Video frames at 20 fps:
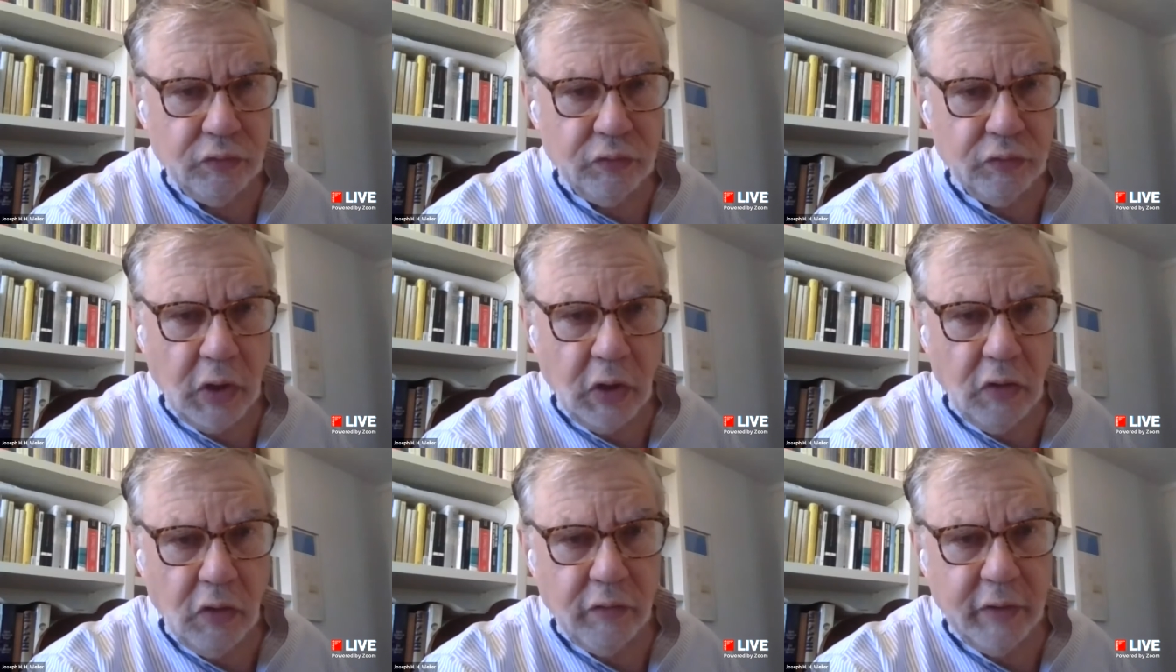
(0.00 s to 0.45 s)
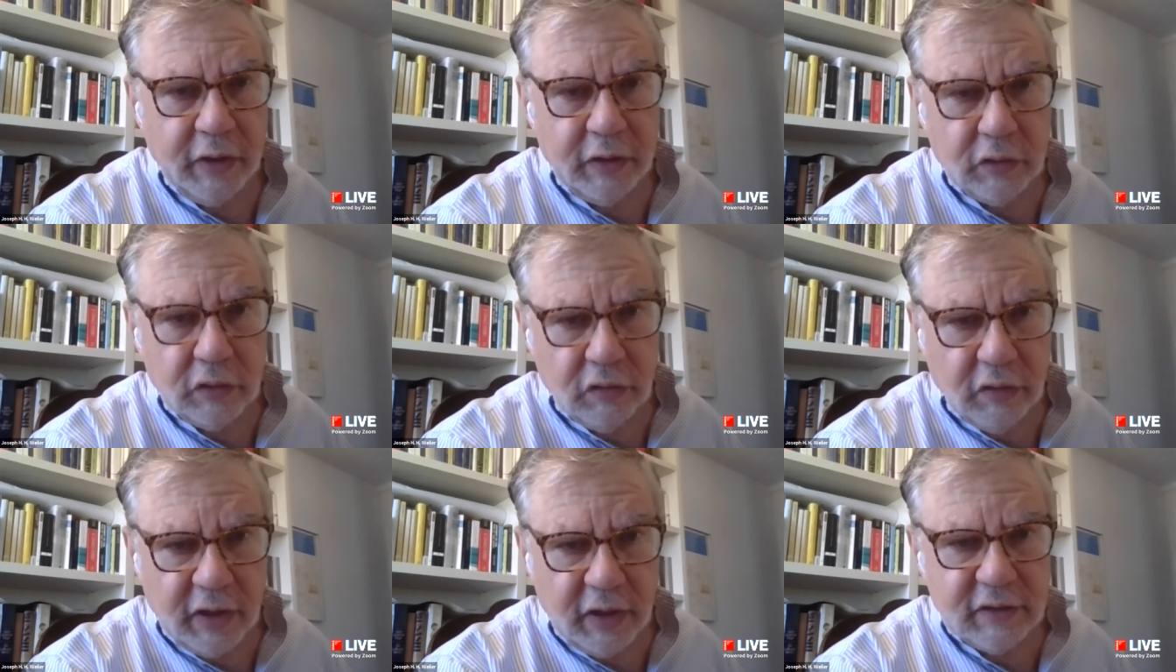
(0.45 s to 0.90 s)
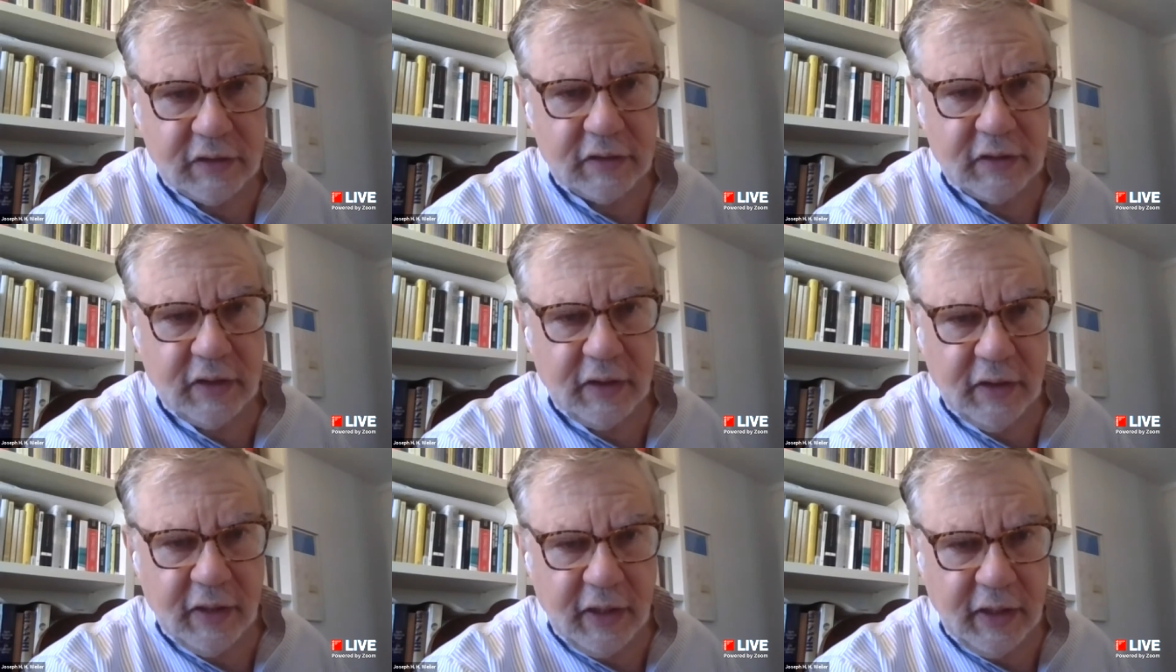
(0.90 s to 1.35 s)
you know and trust
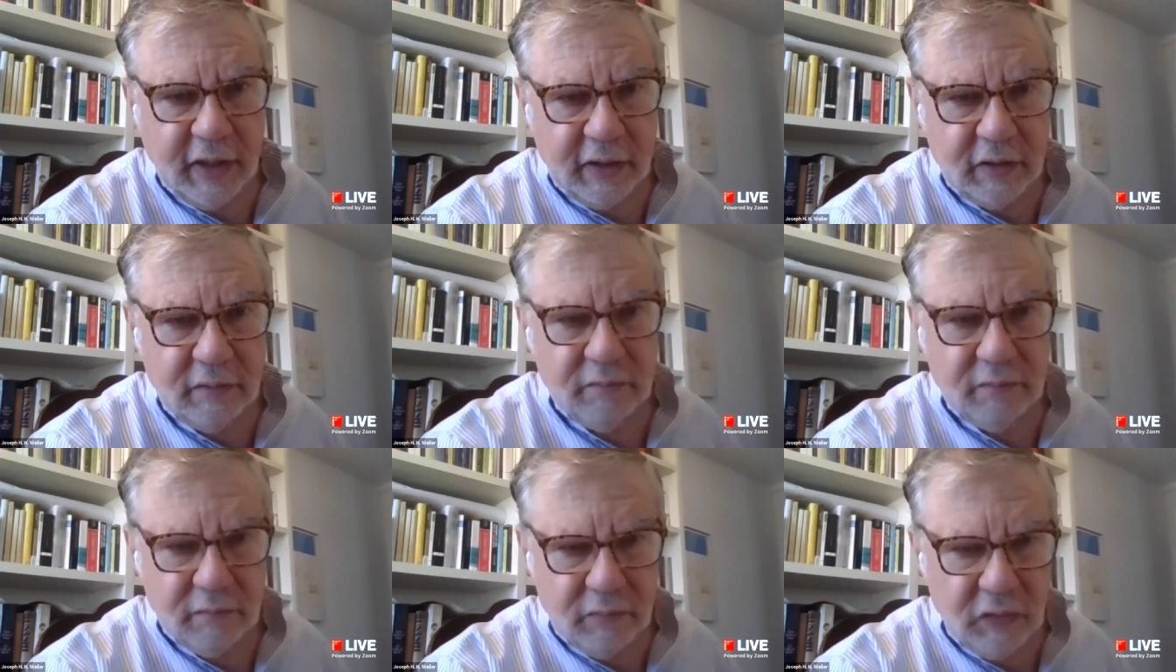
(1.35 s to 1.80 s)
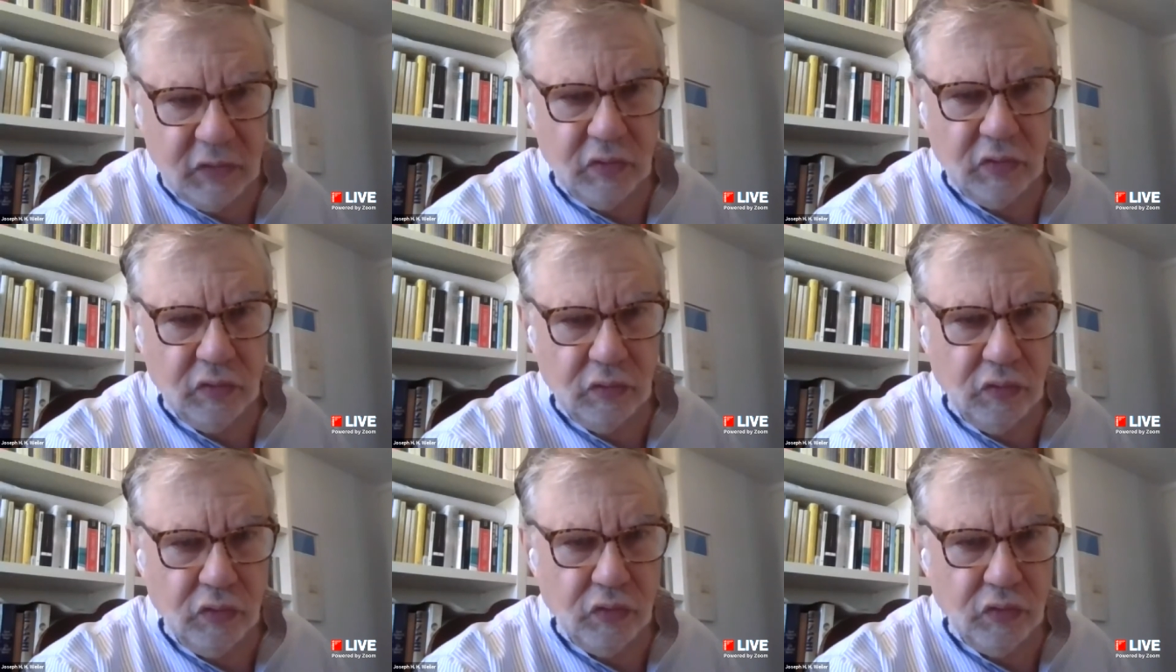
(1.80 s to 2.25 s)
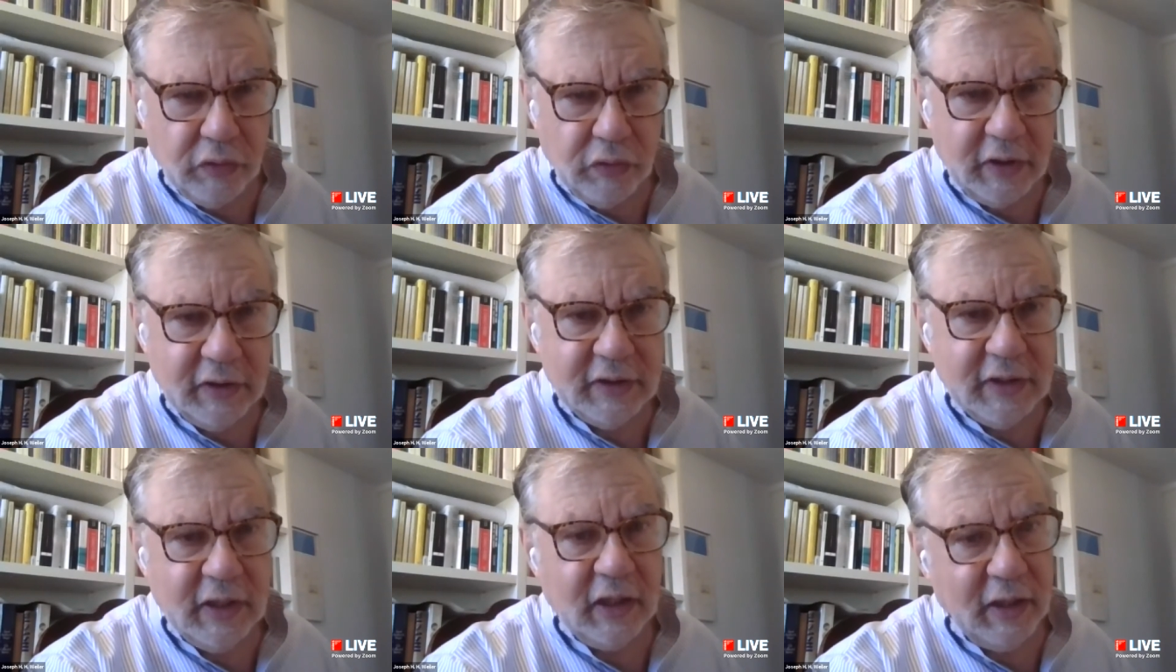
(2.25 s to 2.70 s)
and they you, you
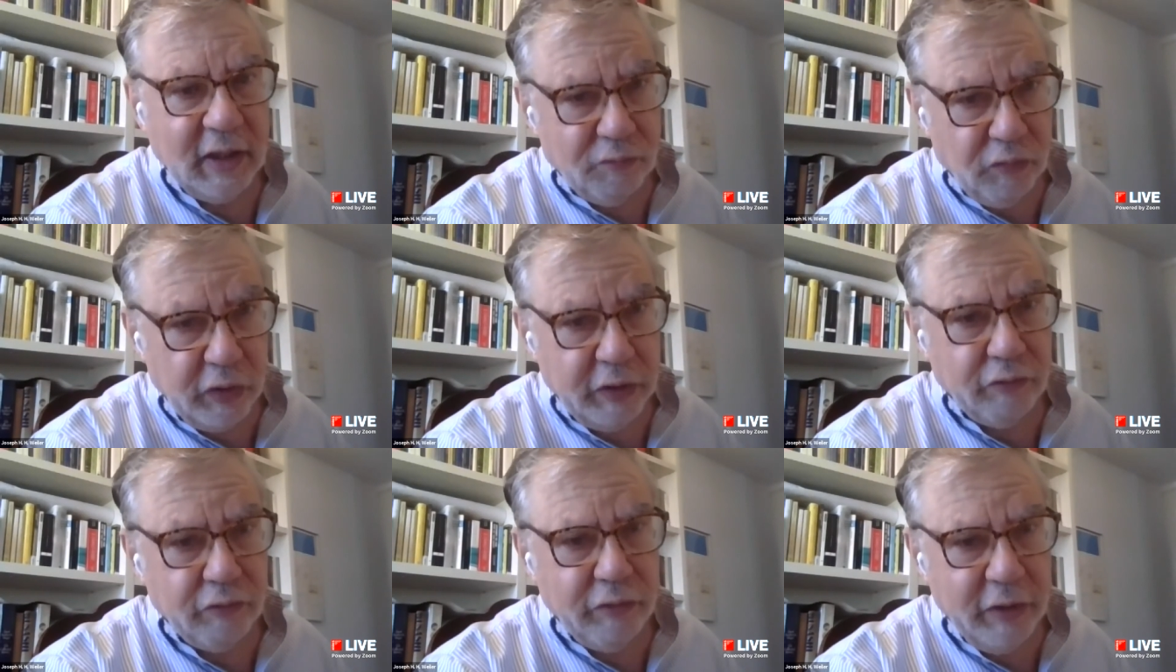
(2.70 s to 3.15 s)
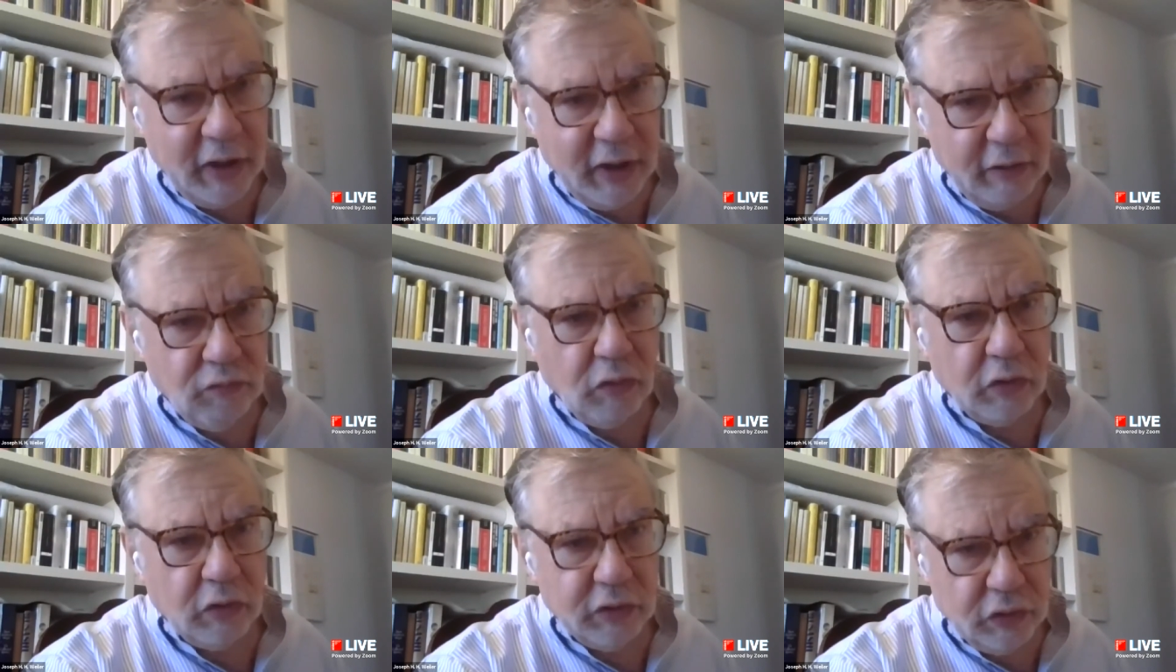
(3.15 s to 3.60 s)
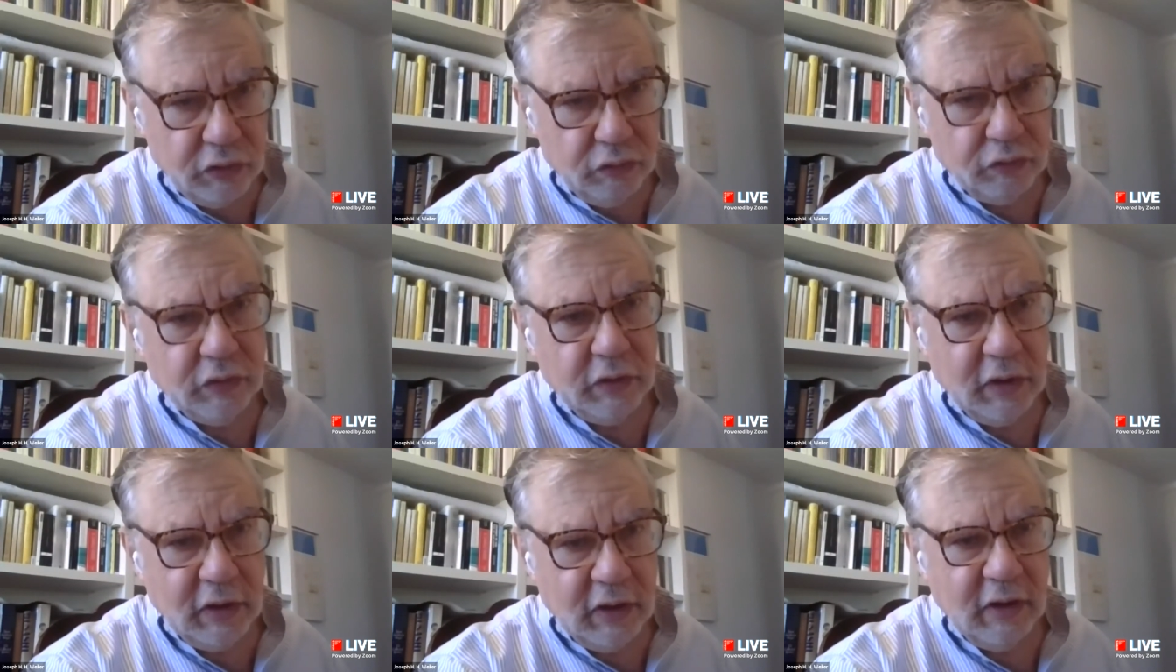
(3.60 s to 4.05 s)
can tell them we really want you
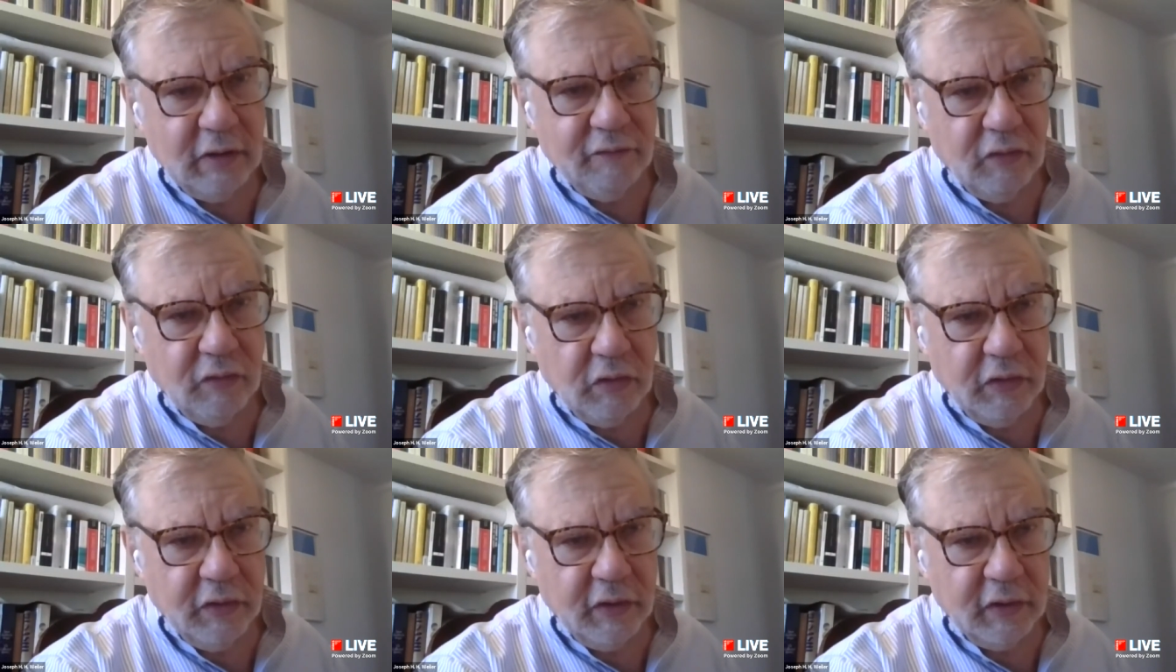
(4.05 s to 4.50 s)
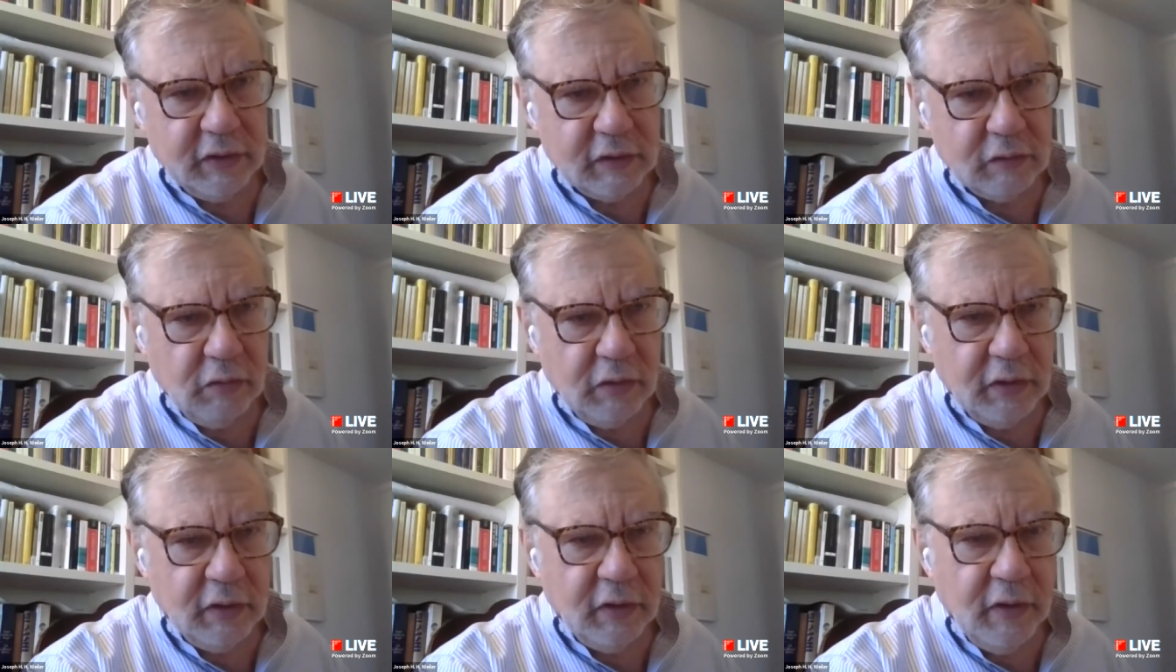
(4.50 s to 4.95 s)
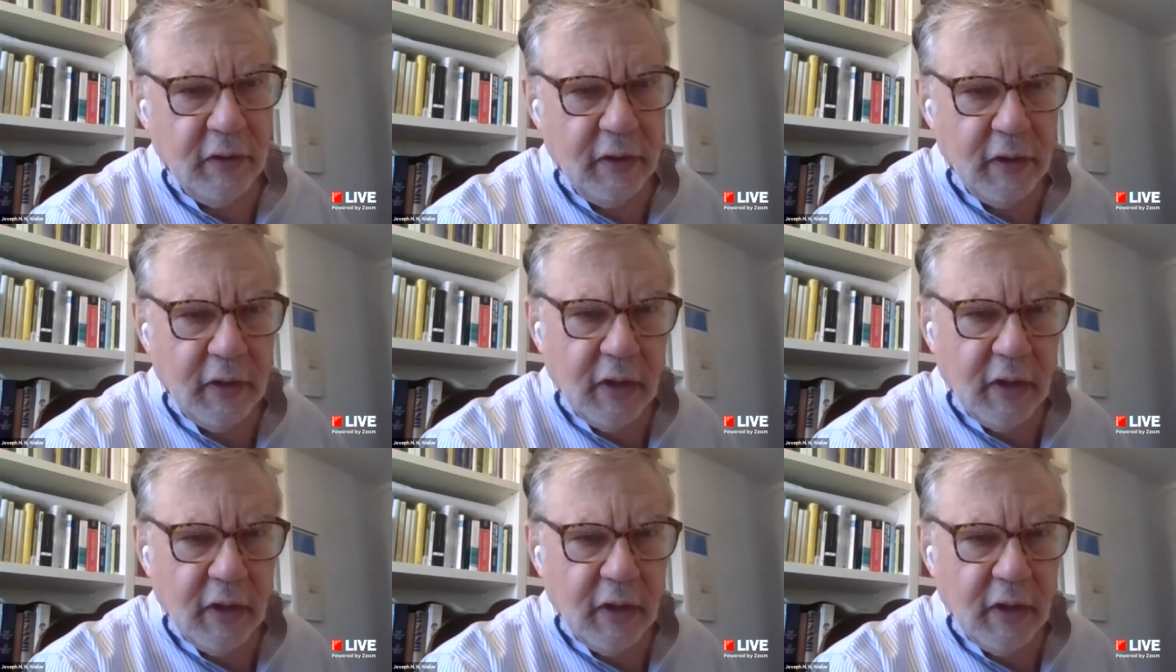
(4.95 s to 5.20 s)
to deliver on this one.